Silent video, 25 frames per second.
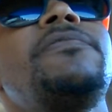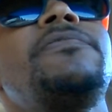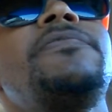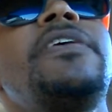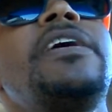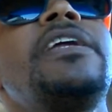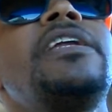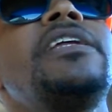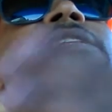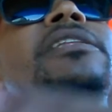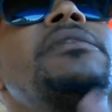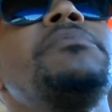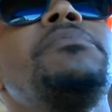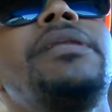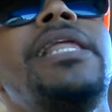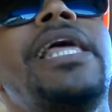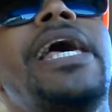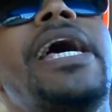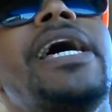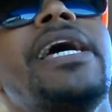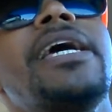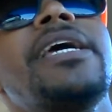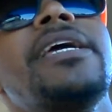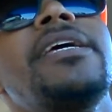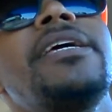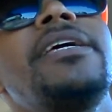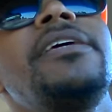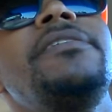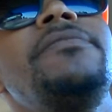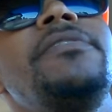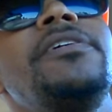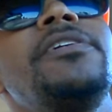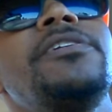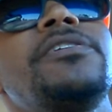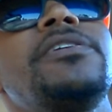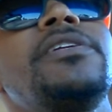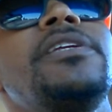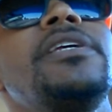faded to black
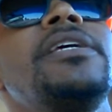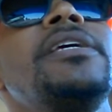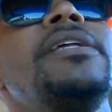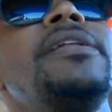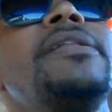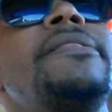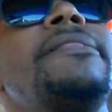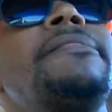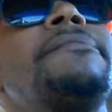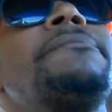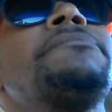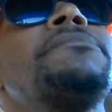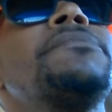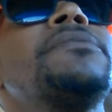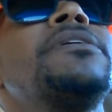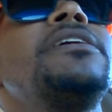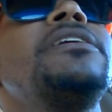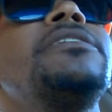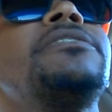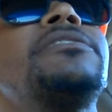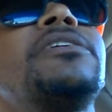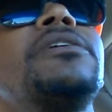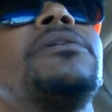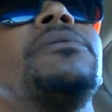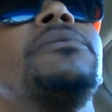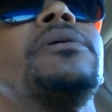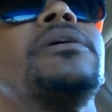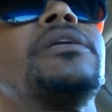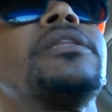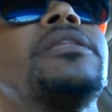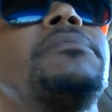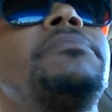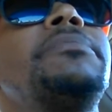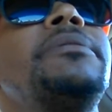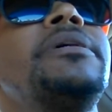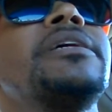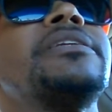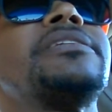eventually. He still wanted
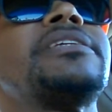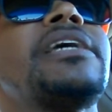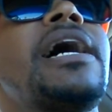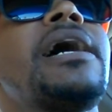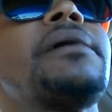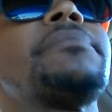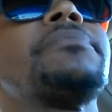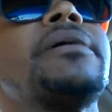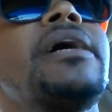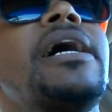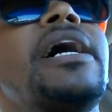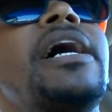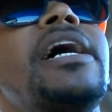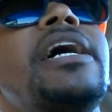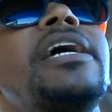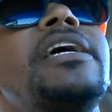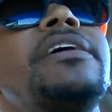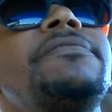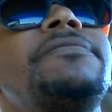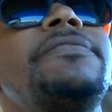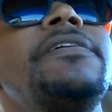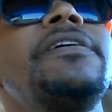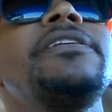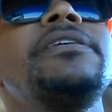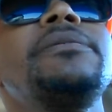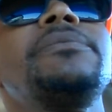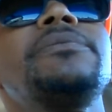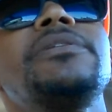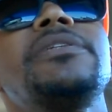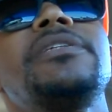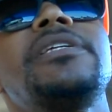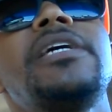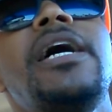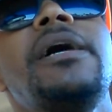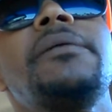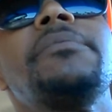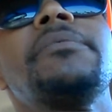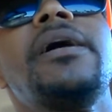to be a top guy. He felt he was
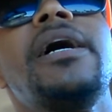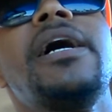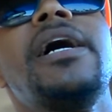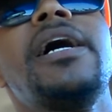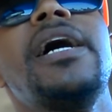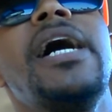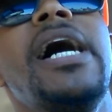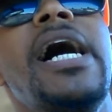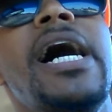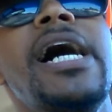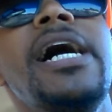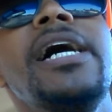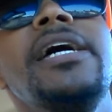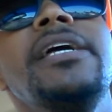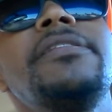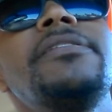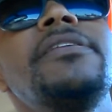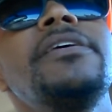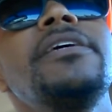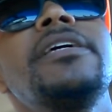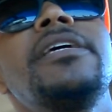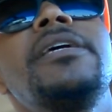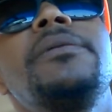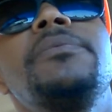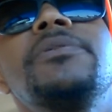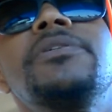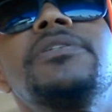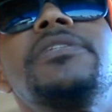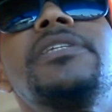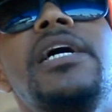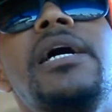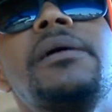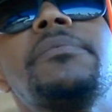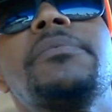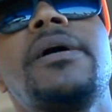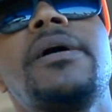a top guy. I think he was a top